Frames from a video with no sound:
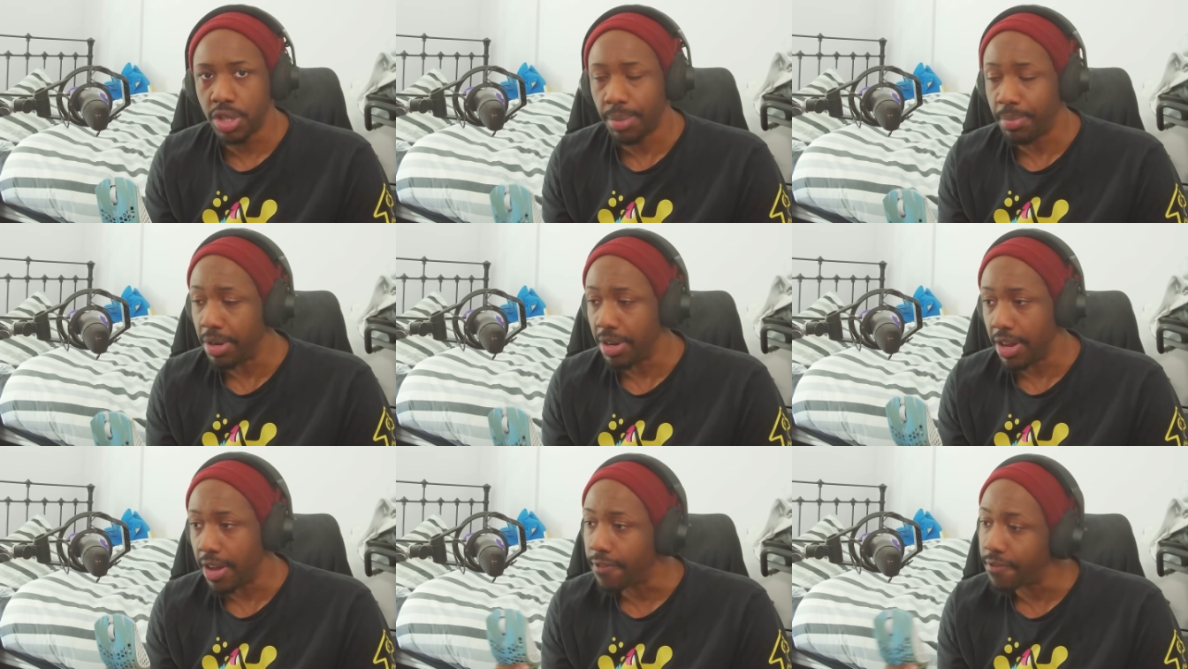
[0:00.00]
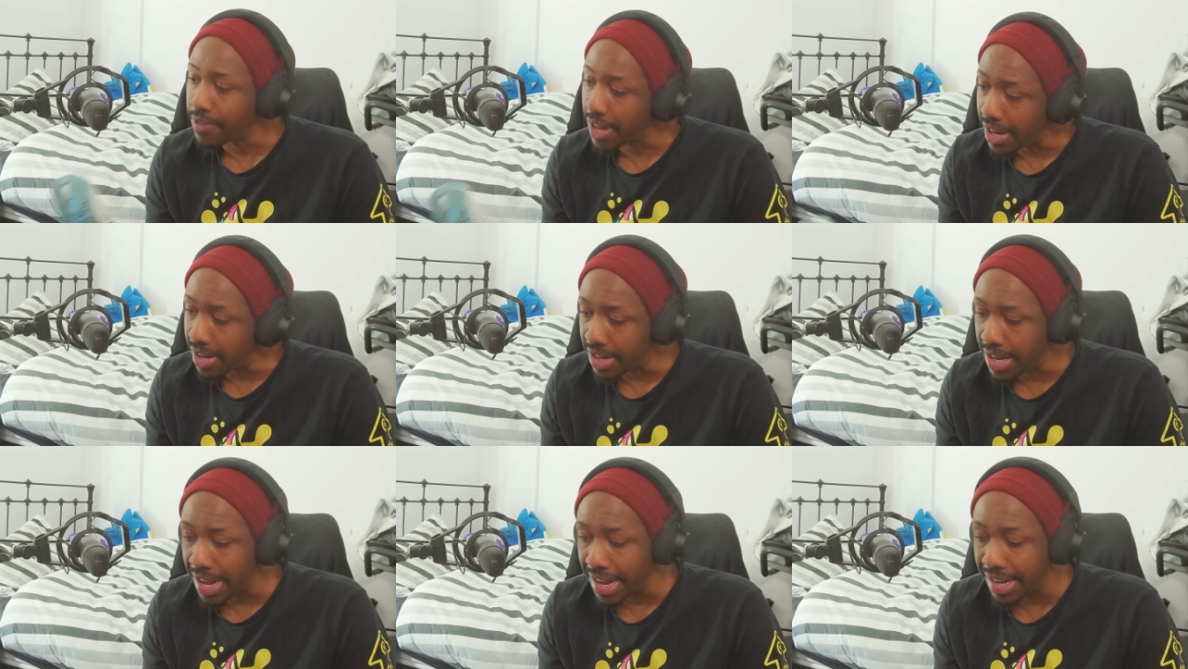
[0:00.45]
I mean, if
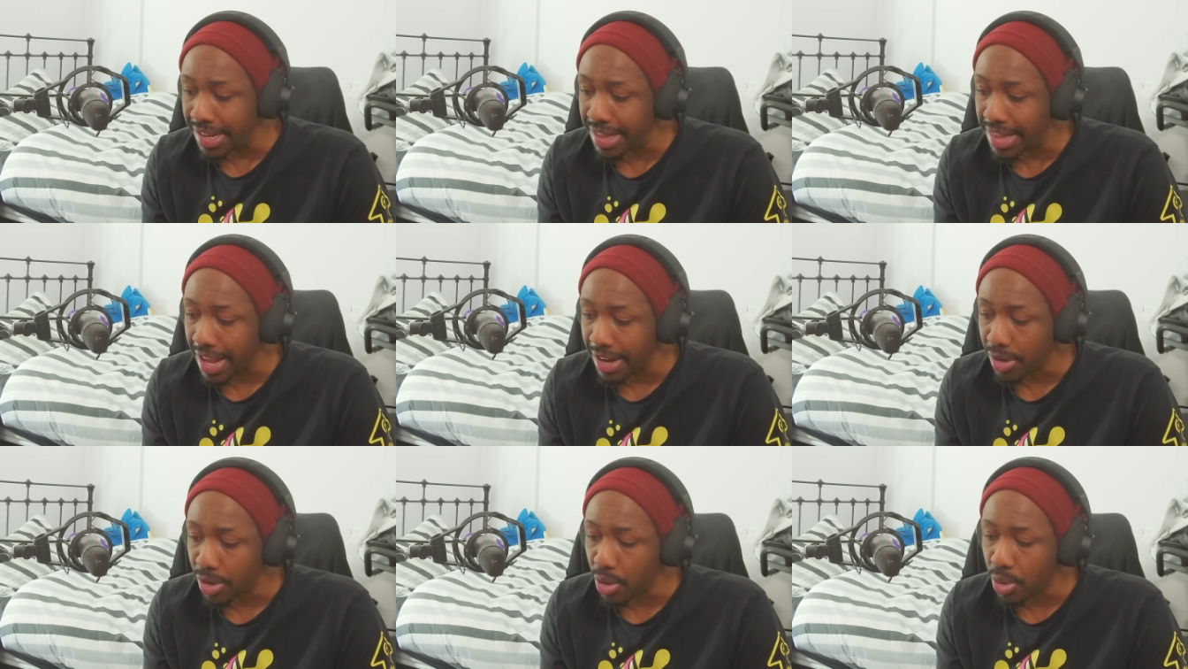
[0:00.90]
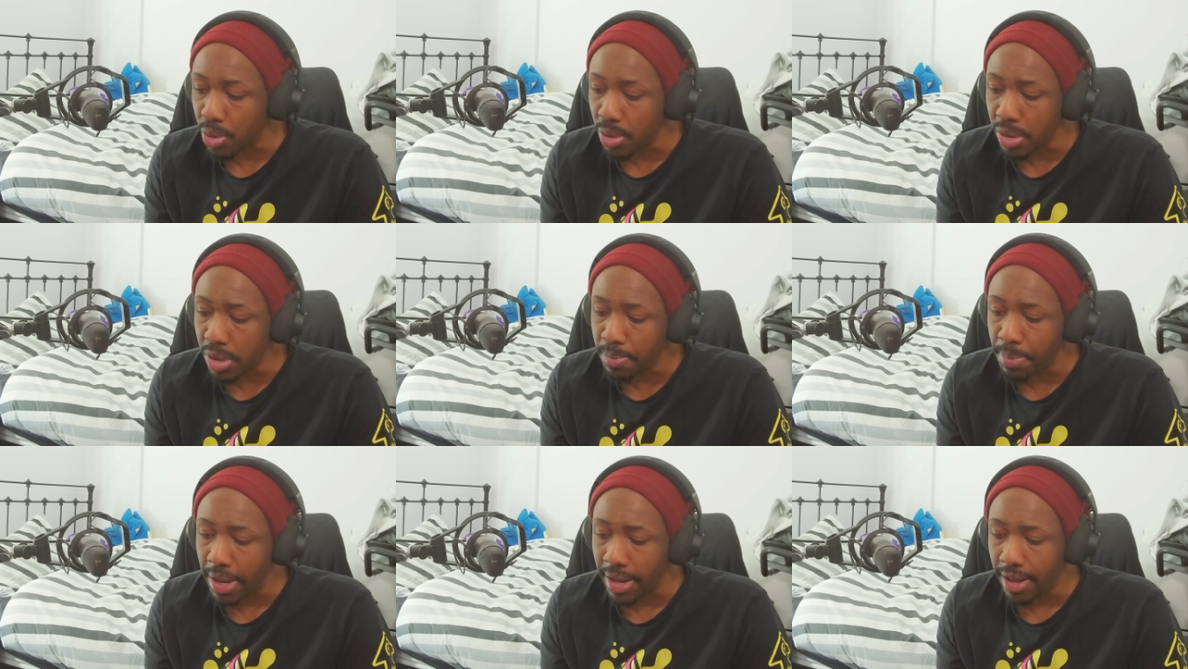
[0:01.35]
they did, then
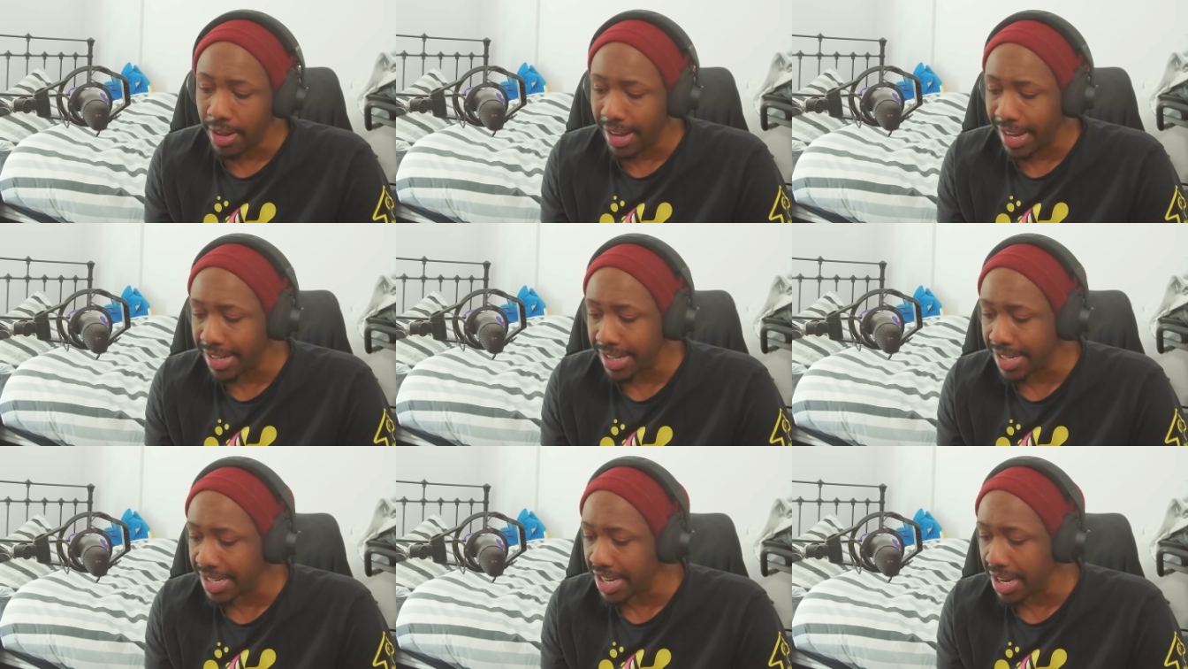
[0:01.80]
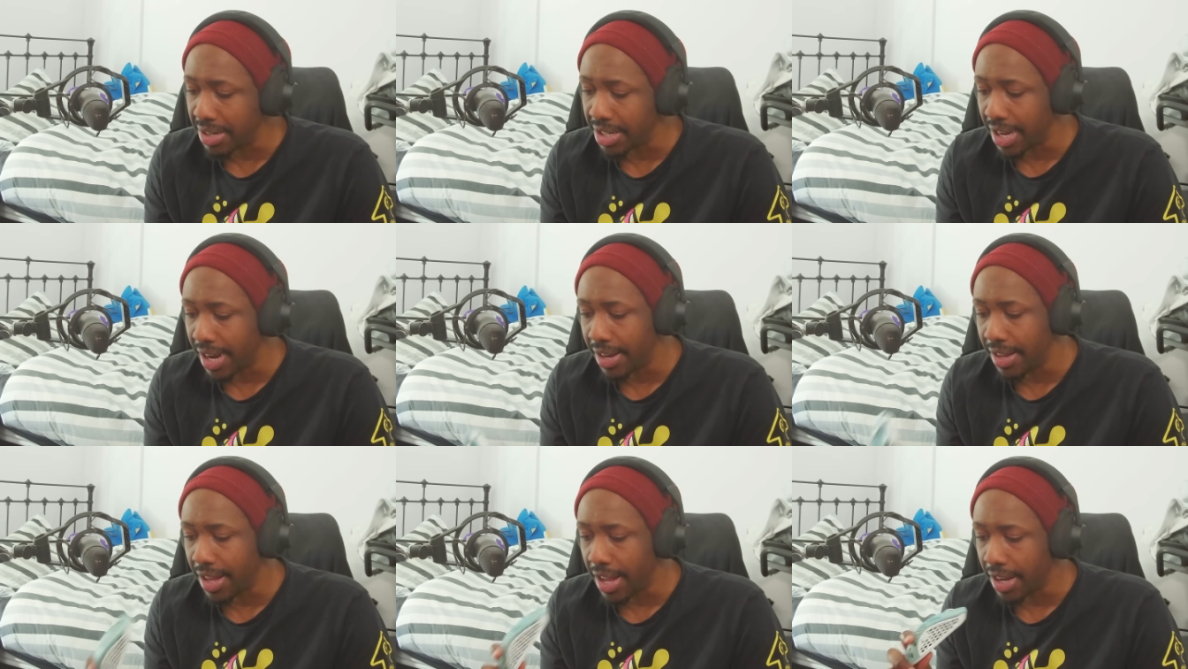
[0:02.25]
cool, but at the same
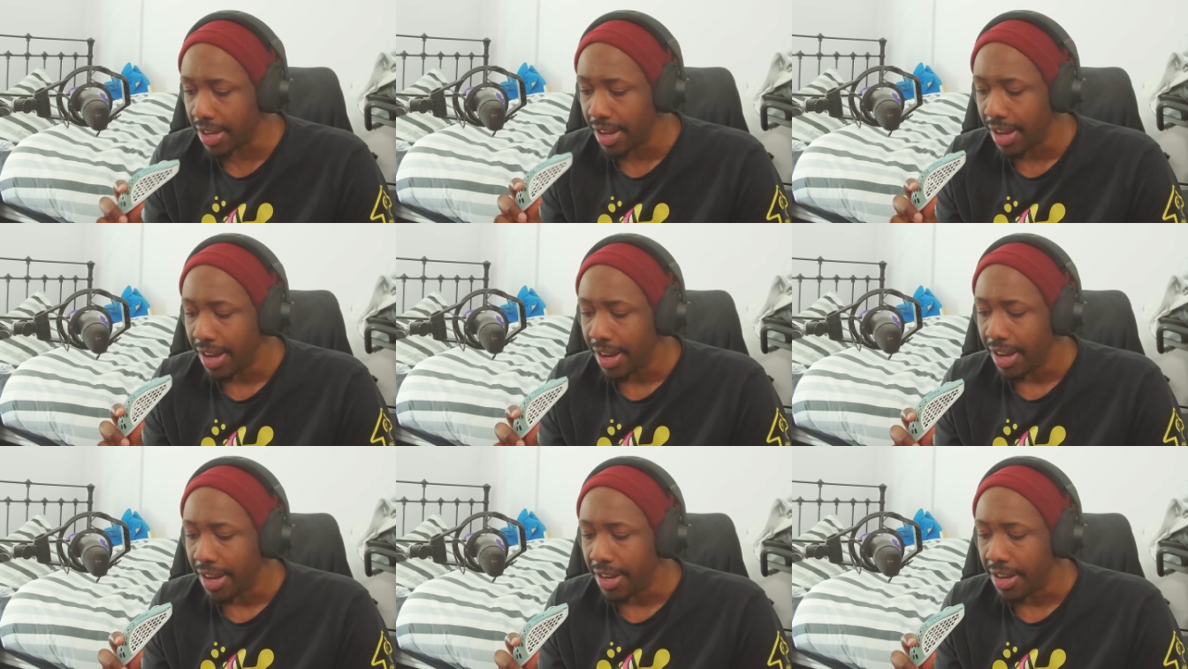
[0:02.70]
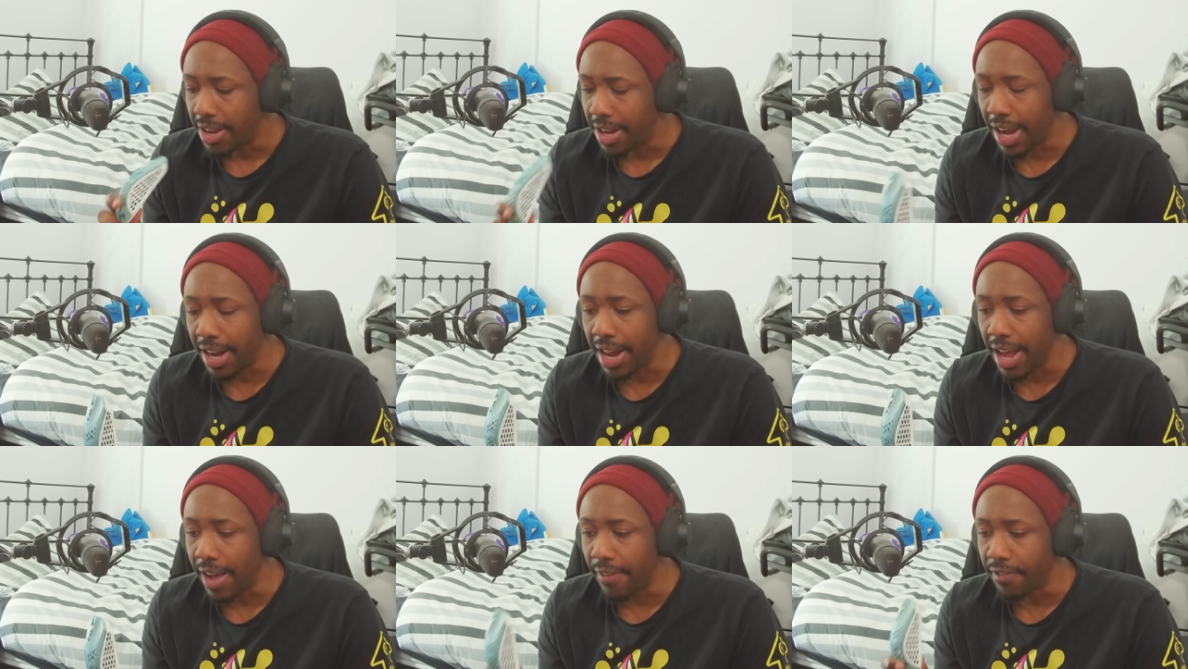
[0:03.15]
time, like, you
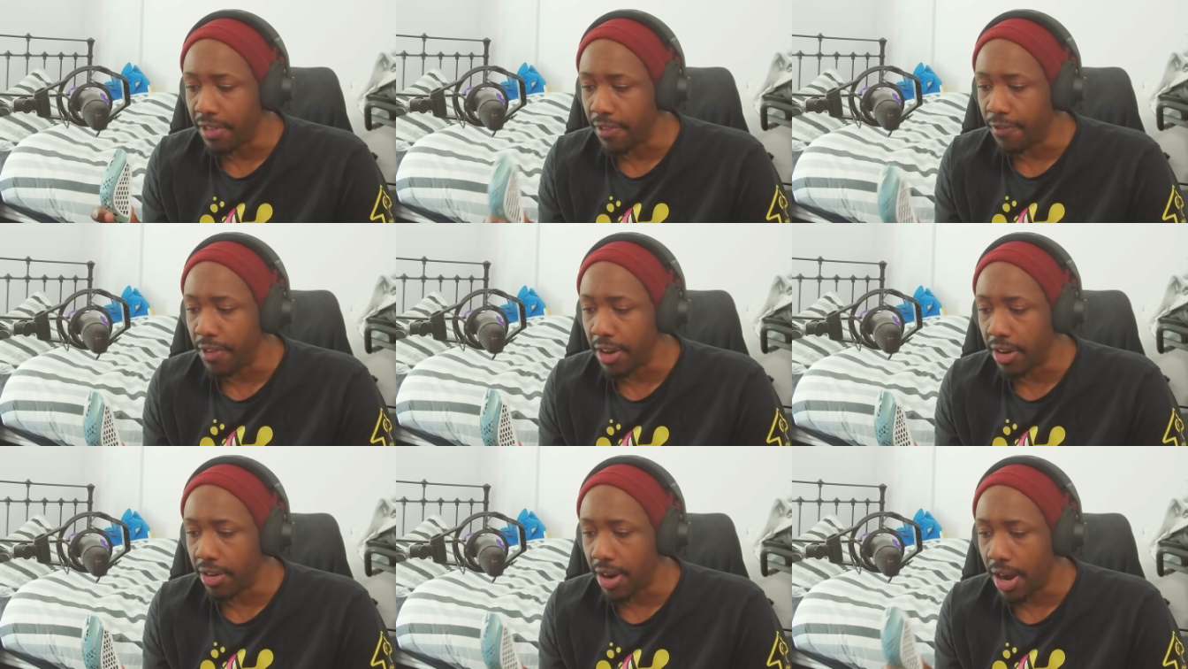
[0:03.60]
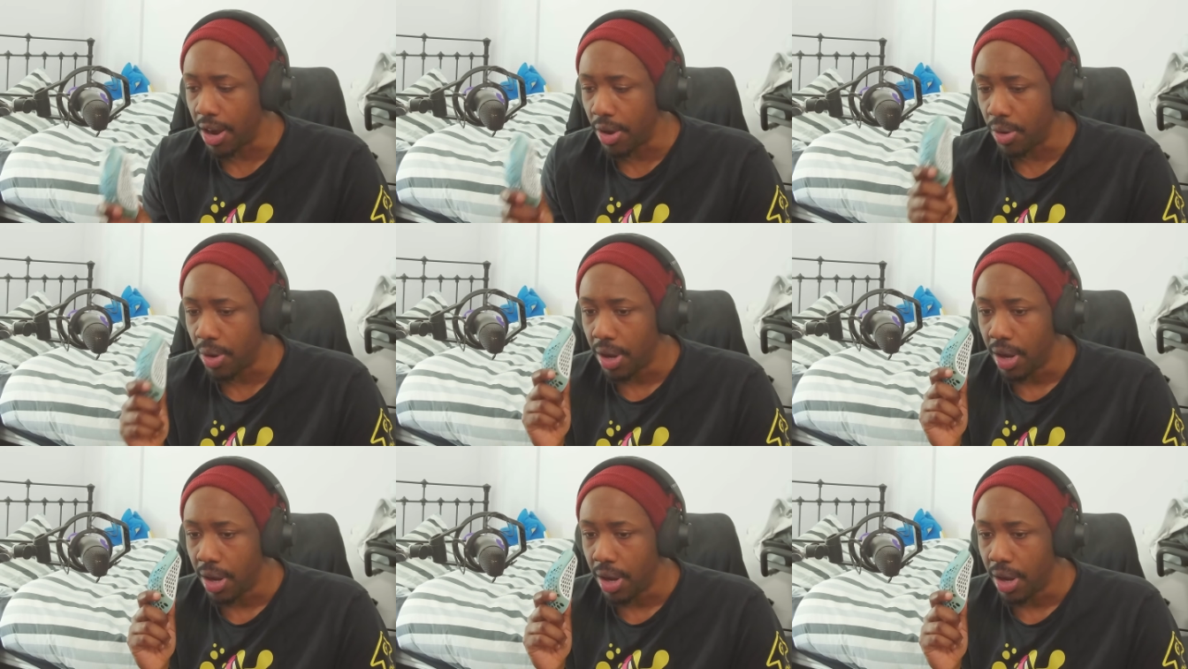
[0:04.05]
kind of have to figure out